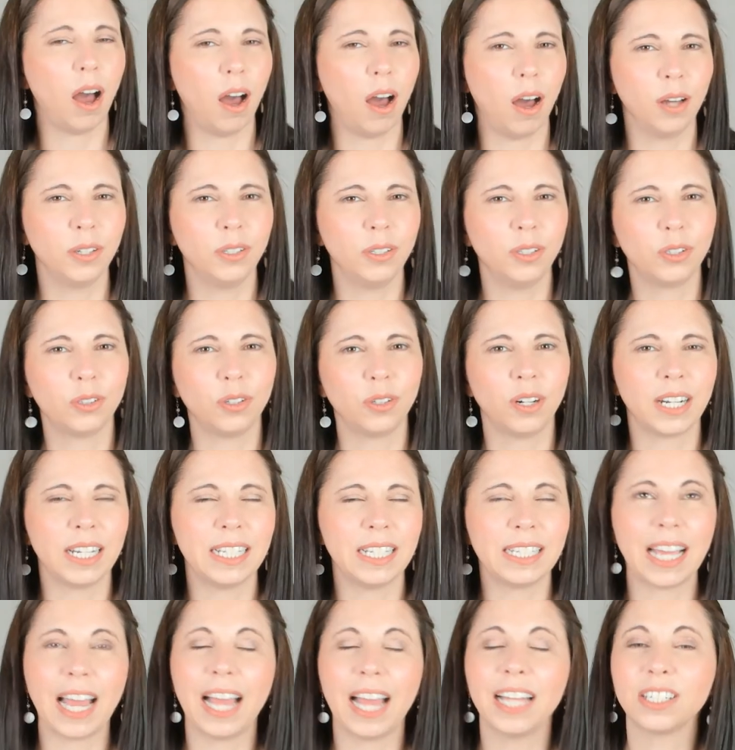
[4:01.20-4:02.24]
Are you
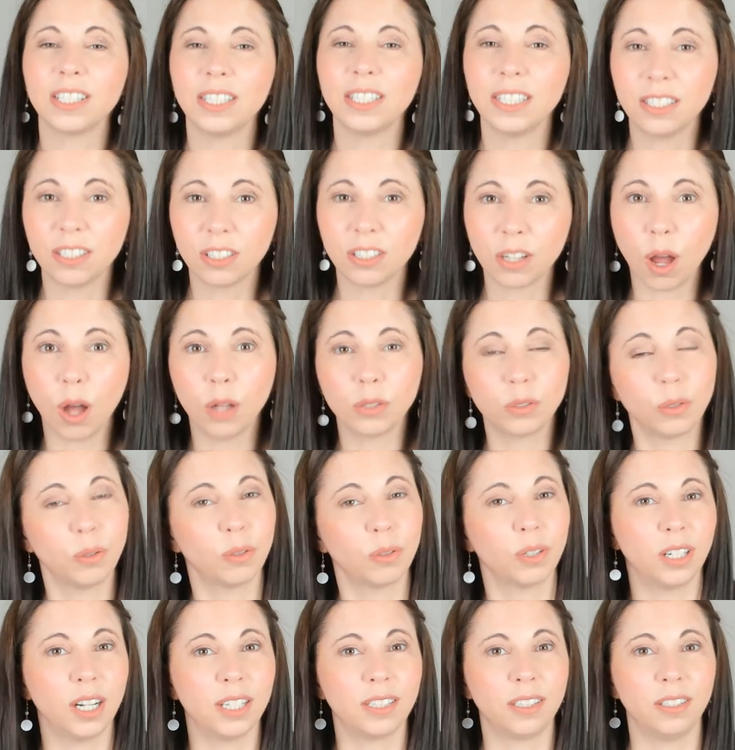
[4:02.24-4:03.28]
struggling to actually start
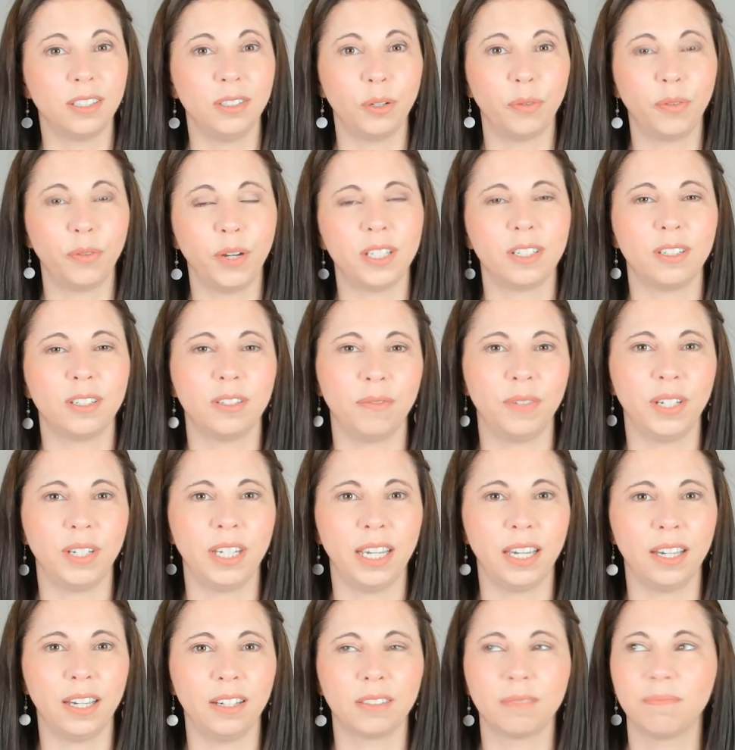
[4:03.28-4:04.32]
organizing your photos and
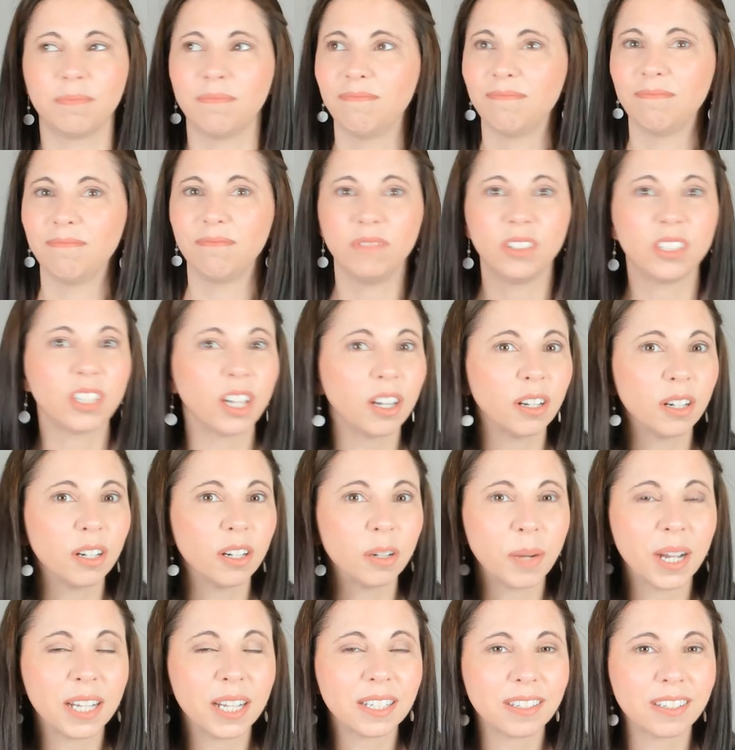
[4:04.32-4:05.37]
videos? Don't
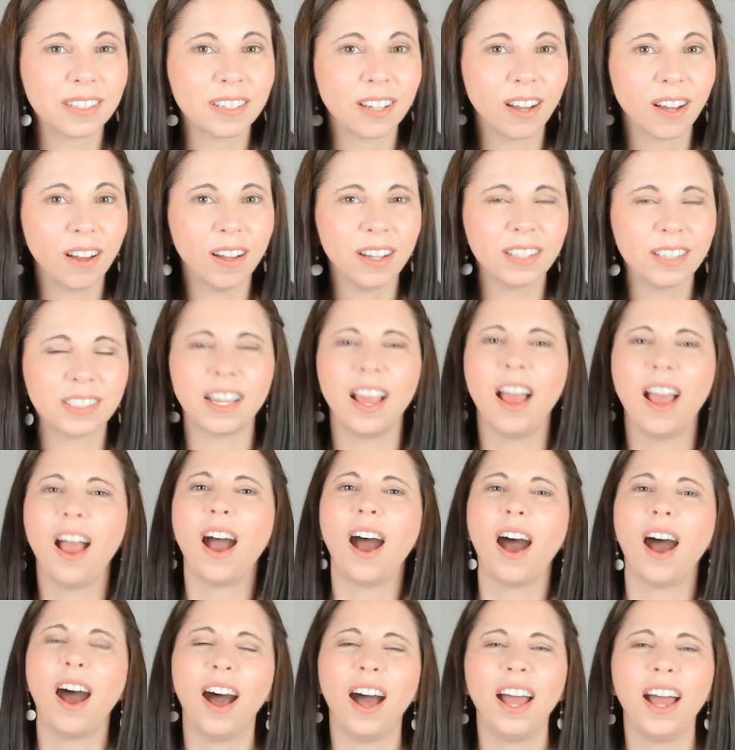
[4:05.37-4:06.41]
know where to start?
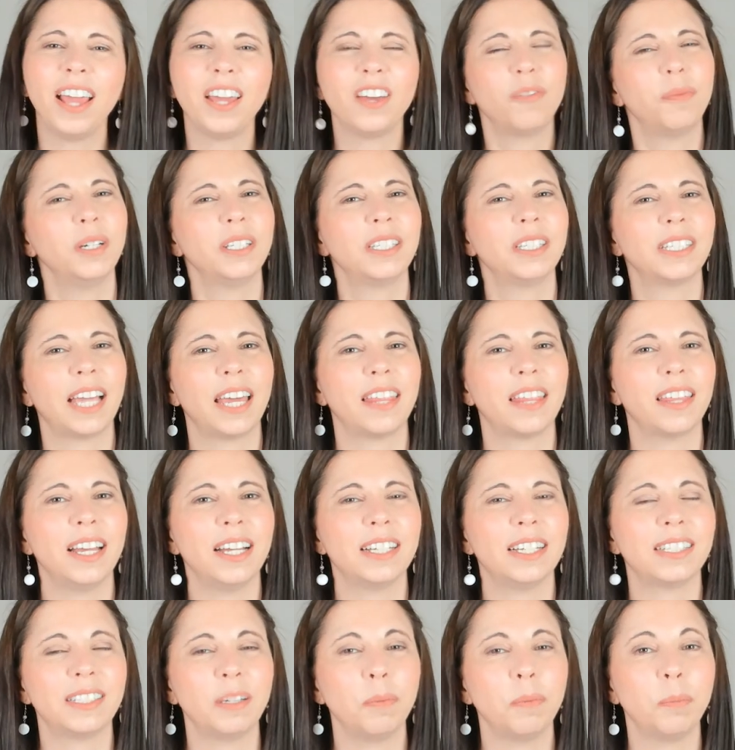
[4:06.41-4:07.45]
I have put together
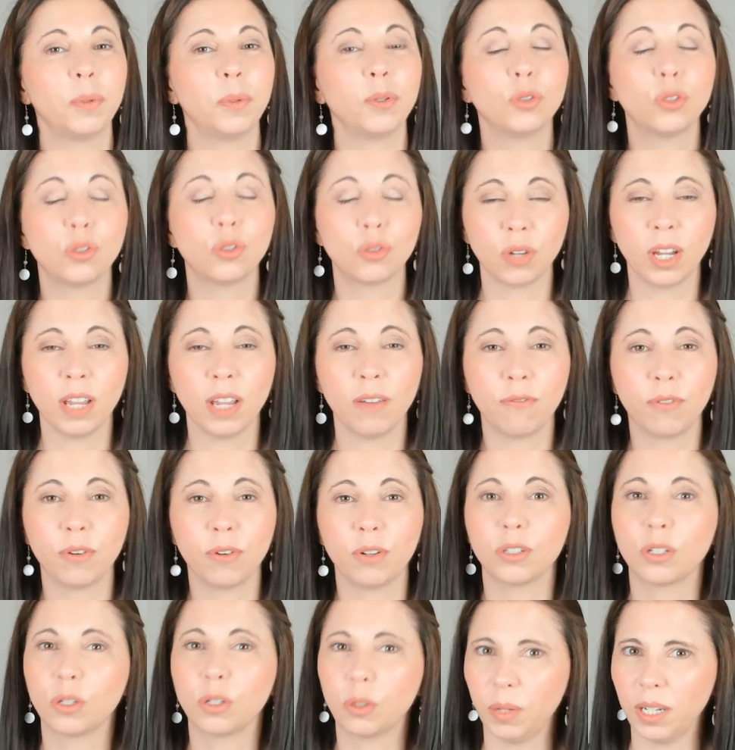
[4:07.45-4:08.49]
a simple,
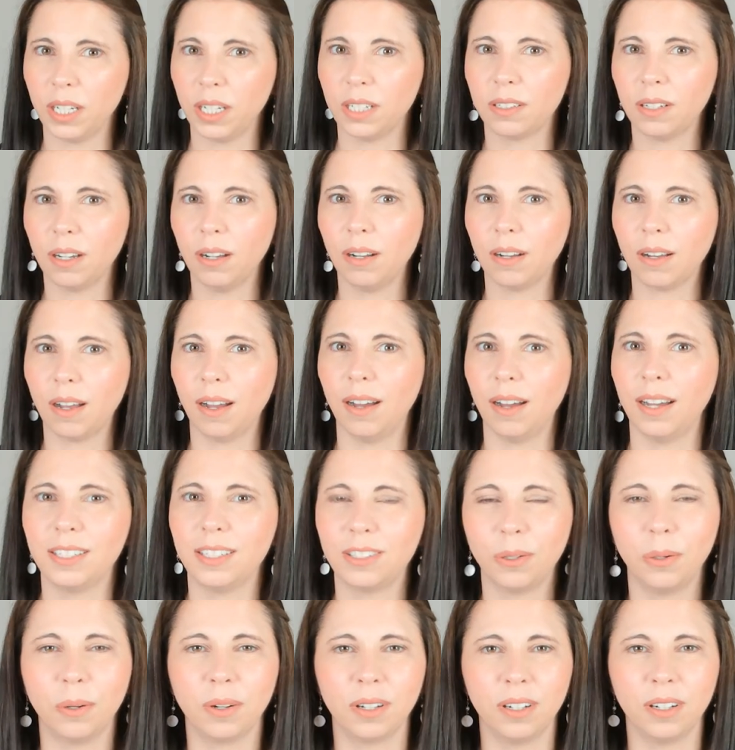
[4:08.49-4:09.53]
straightforward, quick start
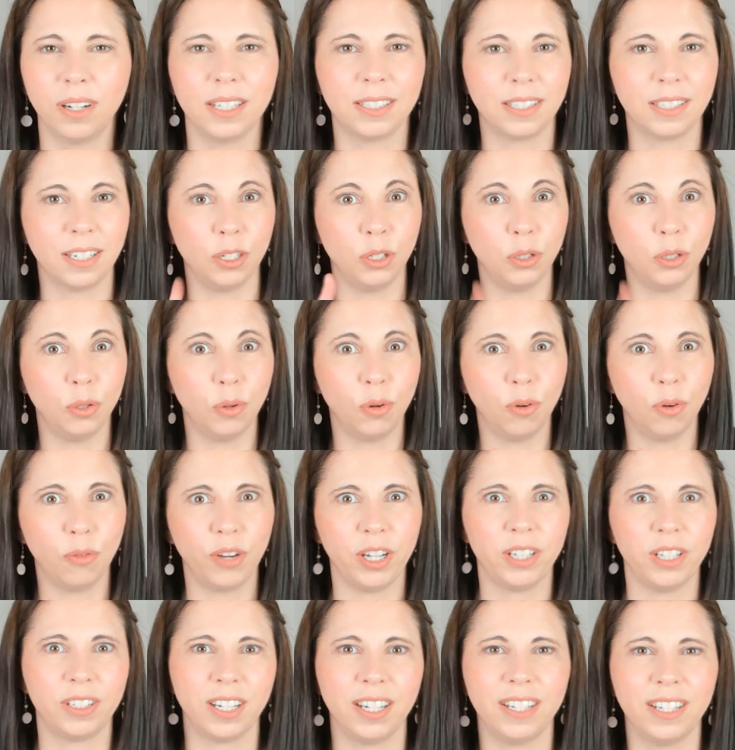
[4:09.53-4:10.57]
guide to organising your
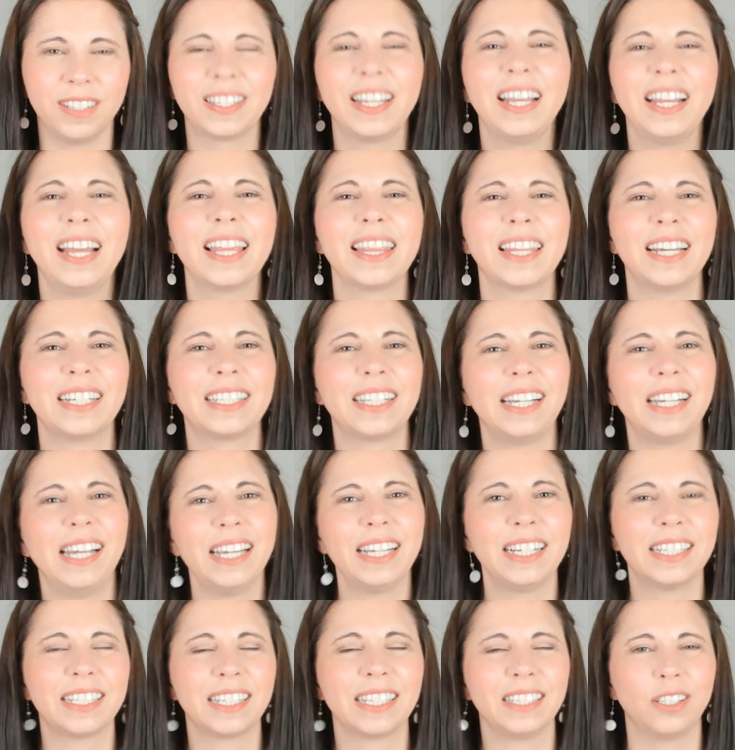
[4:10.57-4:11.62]
photos that's
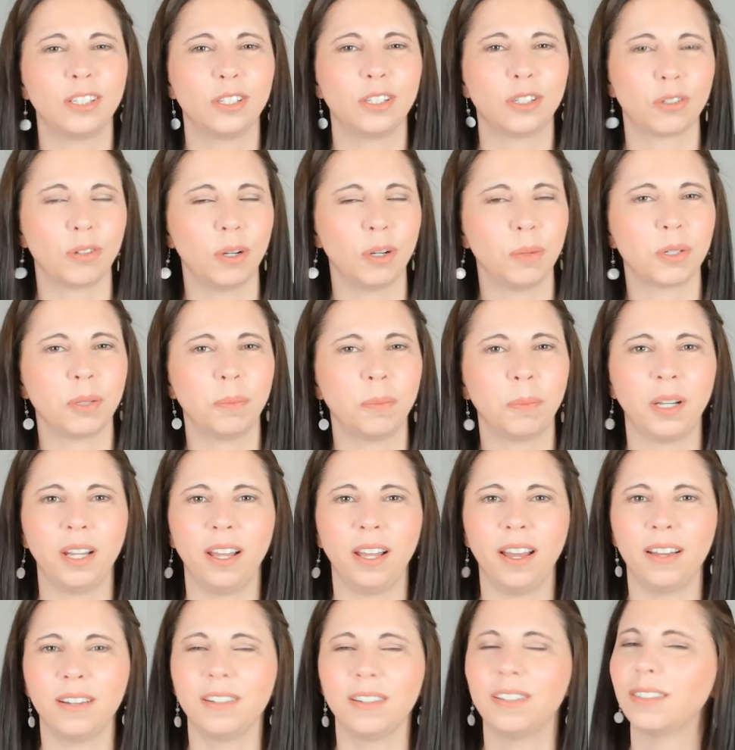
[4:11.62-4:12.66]
linked in the description
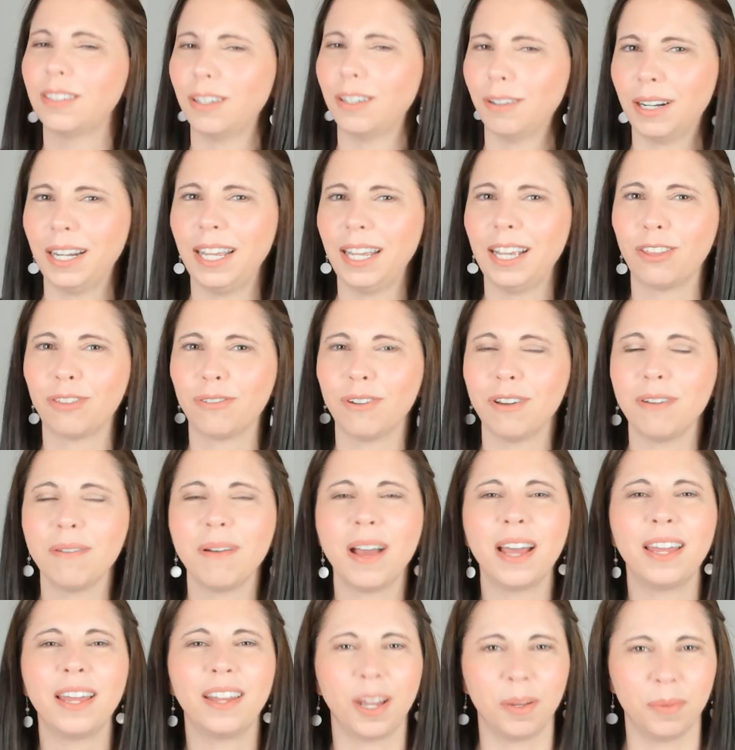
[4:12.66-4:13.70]
below. So click
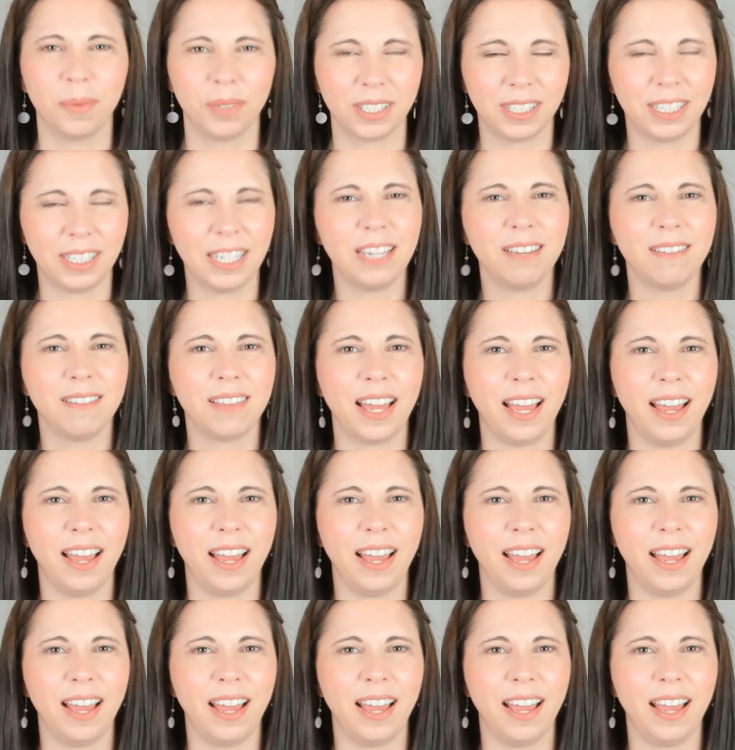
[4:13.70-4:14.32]
through and I will see you